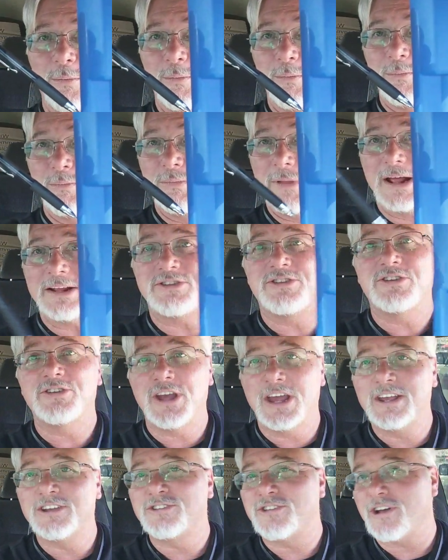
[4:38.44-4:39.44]
That's
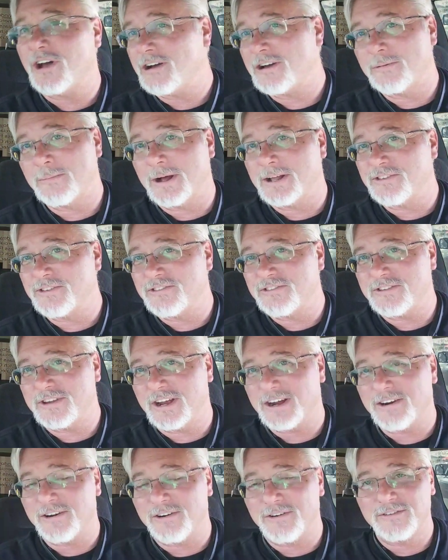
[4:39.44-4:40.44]
he's talking about the
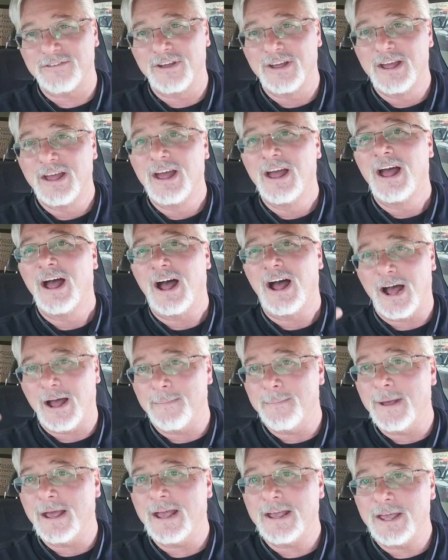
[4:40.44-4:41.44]
stickers. I'm
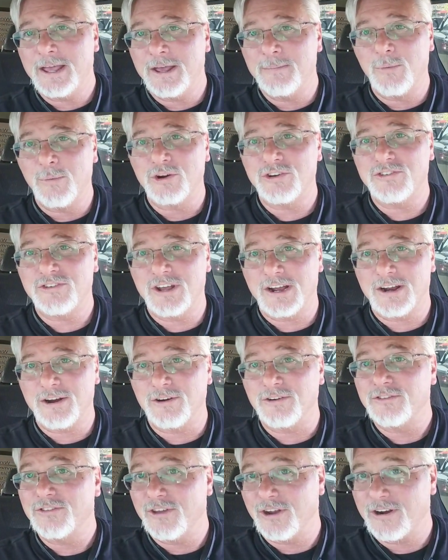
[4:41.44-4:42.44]
making more
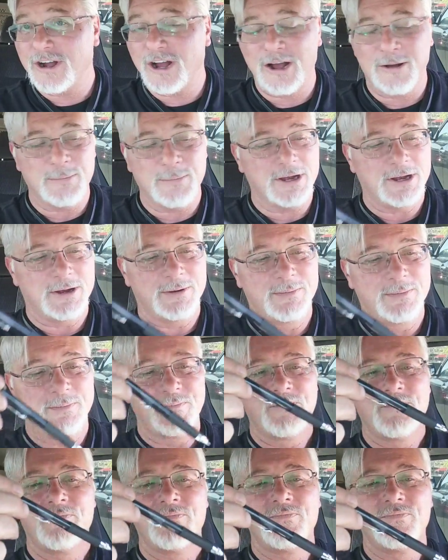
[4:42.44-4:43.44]
stickers. They're coming.
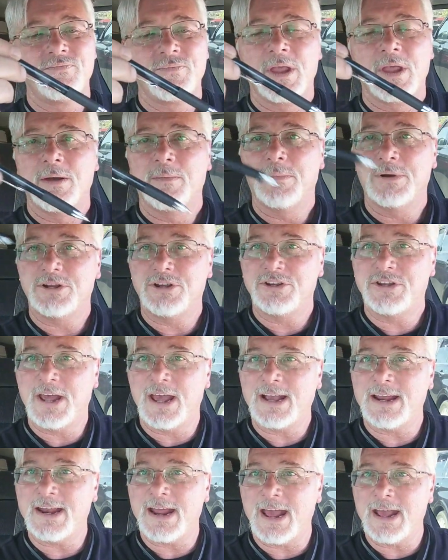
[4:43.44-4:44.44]
But you
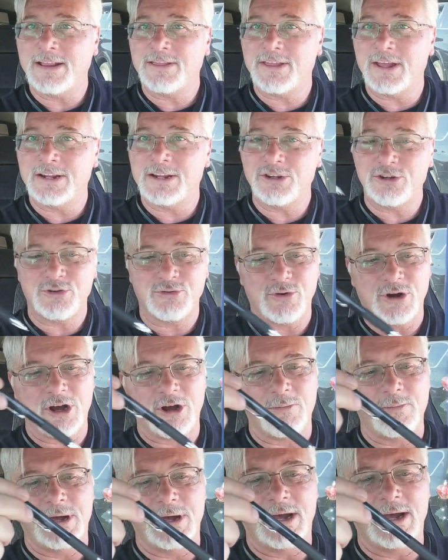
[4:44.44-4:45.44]
take an eighth inch drill
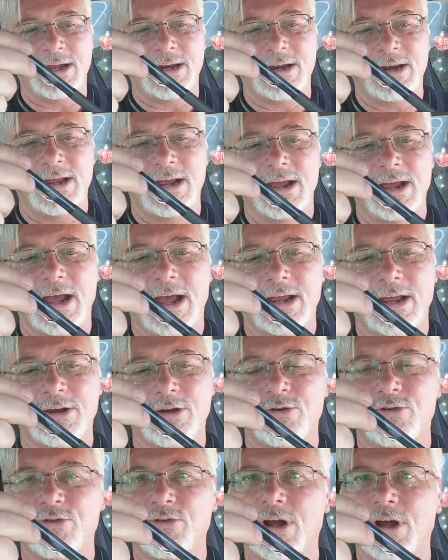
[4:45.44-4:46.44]
bit and you
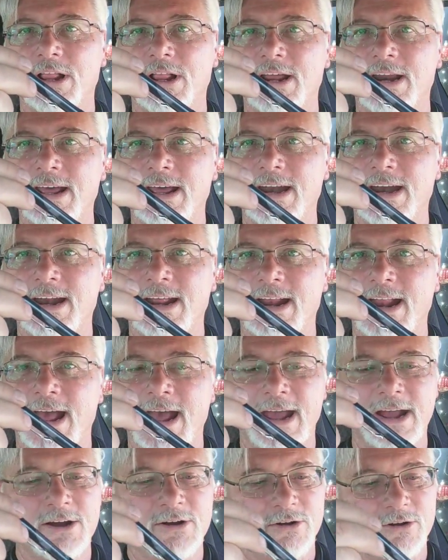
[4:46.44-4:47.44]
drill it in at an
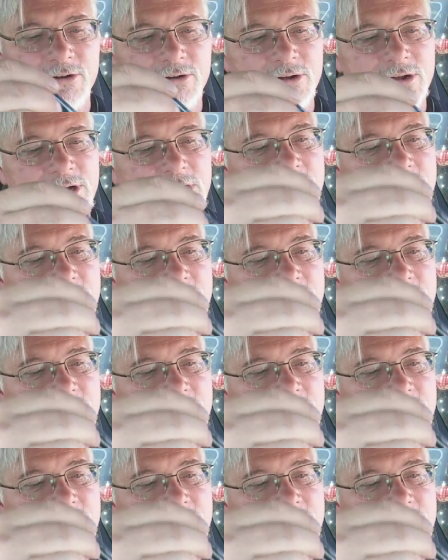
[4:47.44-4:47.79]
angle